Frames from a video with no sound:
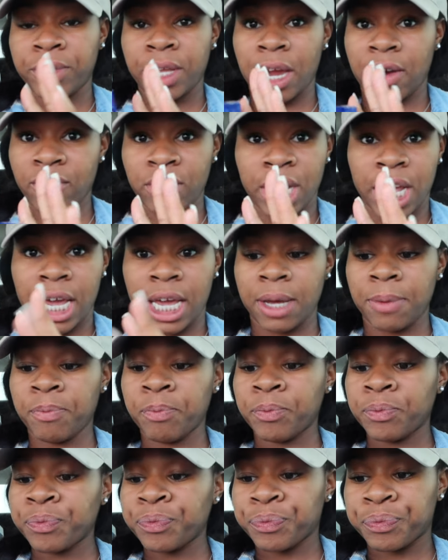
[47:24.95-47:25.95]
every day
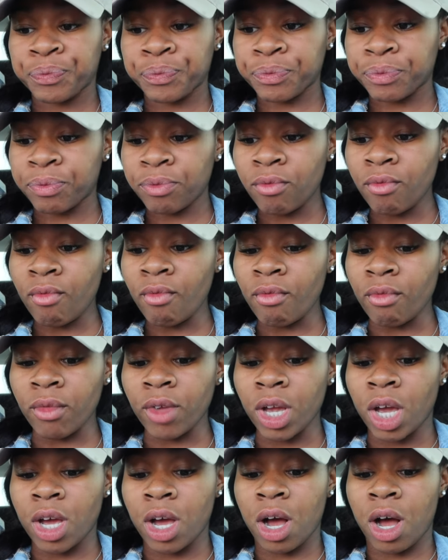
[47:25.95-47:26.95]

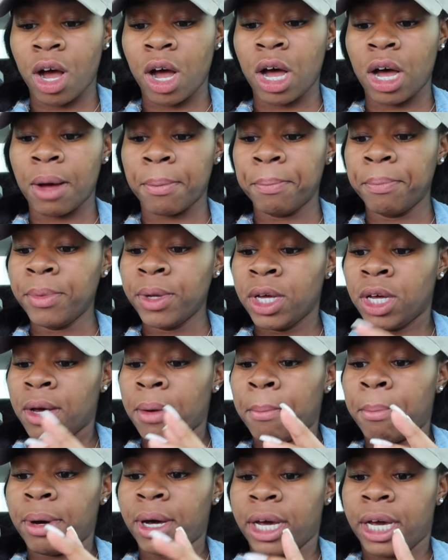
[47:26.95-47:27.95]
um
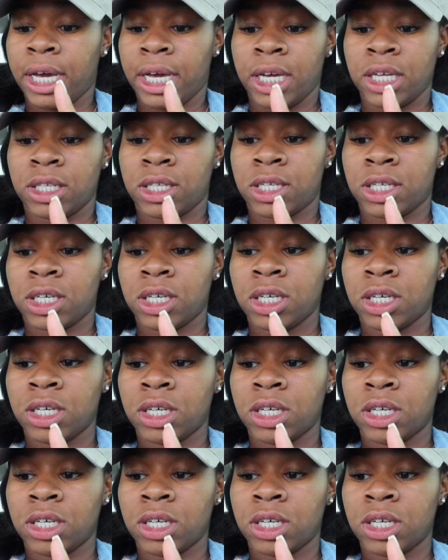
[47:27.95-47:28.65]
but